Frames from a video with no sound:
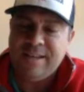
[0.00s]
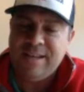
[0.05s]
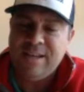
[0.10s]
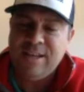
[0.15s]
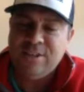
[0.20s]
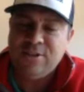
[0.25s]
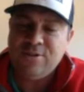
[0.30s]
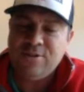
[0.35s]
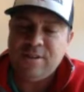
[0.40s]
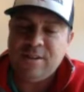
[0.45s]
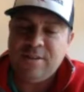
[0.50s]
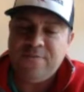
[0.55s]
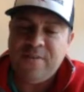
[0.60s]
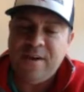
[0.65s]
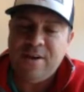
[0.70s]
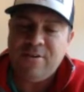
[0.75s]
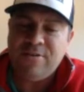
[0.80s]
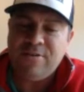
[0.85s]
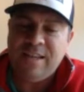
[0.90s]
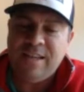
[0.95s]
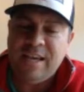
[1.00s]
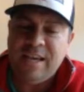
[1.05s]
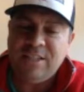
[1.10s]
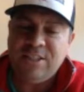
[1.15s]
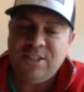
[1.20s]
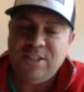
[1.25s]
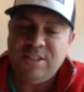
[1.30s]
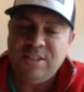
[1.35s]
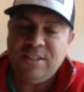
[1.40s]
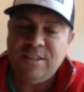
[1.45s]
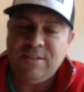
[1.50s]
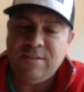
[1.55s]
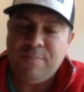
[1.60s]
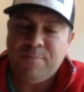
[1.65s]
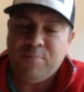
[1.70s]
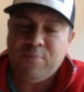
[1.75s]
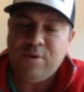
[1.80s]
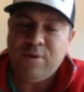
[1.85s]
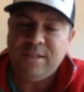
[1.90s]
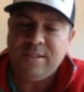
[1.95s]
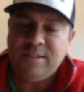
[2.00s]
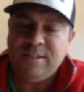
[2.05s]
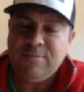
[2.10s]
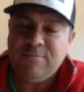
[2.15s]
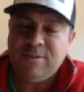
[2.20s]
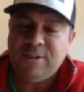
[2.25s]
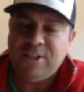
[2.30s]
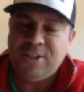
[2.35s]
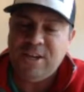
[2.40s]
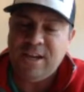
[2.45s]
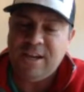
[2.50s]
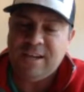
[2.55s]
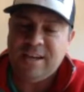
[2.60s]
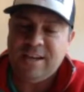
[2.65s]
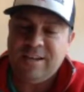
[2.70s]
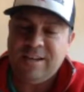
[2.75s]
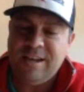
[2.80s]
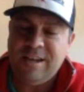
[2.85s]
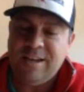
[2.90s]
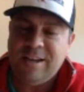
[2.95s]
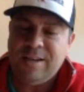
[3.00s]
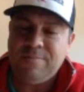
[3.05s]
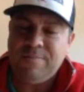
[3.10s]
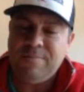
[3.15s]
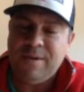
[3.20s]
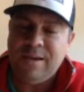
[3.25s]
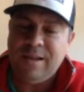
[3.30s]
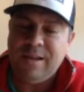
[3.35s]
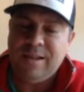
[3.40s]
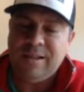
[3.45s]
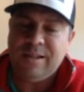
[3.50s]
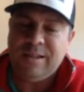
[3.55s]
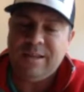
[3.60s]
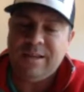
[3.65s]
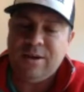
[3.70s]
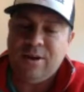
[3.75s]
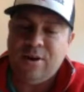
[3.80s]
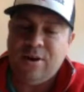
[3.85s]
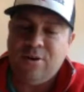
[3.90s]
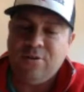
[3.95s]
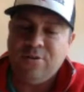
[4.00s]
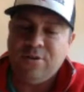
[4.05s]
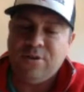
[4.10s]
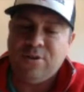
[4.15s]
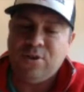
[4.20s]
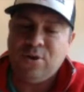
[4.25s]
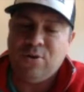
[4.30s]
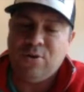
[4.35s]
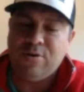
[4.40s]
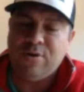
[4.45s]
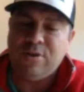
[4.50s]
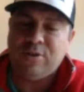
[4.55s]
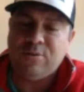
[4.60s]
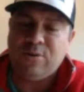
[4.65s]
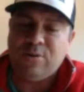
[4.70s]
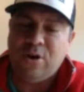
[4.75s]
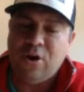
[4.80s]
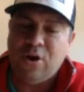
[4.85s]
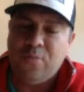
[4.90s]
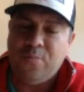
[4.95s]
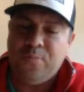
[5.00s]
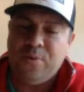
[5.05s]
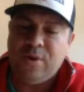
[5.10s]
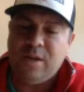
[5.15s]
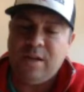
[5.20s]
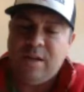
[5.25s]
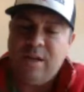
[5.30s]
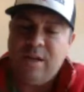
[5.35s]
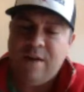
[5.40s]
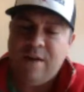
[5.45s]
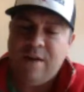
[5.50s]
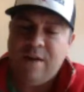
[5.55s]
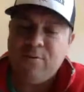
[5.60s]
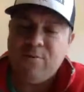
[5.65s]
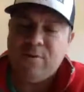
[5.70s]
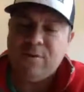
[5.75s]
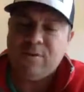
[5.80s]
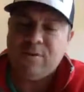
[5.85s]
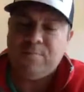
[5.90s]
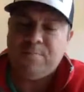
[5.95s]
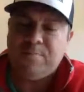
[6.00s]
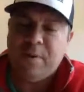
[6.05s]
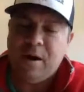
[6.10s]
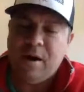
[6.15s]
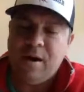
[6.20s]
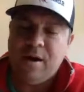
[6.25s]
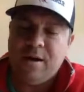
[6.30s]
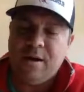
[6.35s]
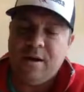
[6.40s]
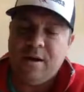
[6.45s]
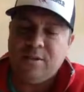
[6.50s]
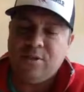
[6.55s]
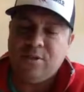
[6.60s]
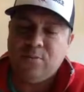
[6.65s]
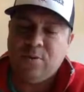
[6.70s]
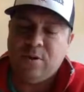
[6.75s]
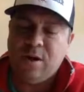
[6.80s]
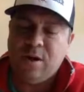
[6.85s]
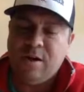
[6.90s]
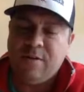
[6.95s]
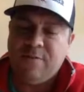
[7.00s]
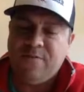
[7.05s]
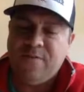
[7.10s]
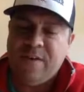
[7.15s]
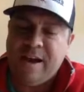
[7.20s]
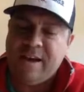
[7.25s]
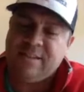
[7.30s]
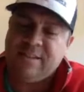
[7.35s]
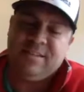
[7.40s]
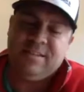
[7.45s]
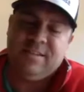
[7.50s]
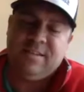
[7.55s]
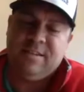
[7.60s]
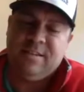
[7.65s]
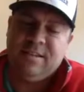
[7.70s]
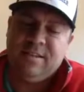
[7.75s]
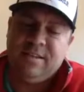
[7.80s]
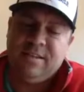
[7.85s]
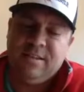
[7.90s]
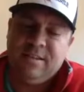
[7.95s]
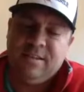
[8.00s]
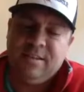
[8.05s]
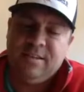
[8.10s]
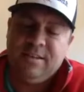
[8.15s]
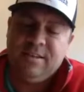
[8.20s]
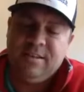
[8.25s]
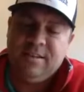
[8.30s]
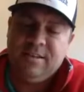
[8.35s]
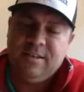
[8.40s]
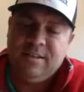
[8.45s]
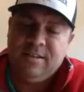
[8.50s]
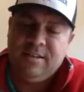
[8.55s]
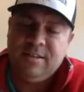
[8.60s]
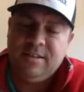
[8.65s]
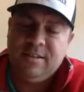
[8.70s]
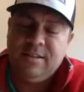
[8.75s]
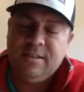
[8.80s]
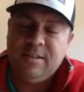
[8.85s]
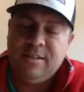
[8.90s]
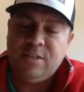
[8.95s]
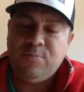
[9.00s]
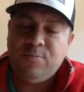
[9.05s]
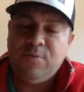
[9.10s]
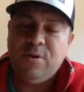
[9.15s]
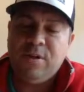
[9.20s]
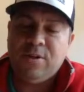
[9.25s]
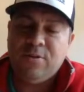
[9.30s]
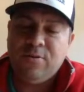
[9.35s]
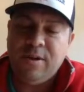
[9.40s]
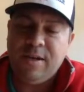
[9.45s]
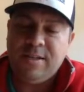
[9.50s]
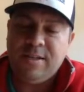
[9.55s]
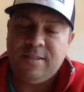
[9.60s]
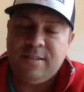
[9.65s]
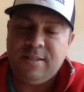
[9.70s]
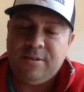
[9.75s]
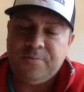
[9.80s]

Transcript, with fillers: so that the foundations of the prison were shaken, and immediately all the doors were opened and everyone's bonds were unfastened. That's pretty crazy.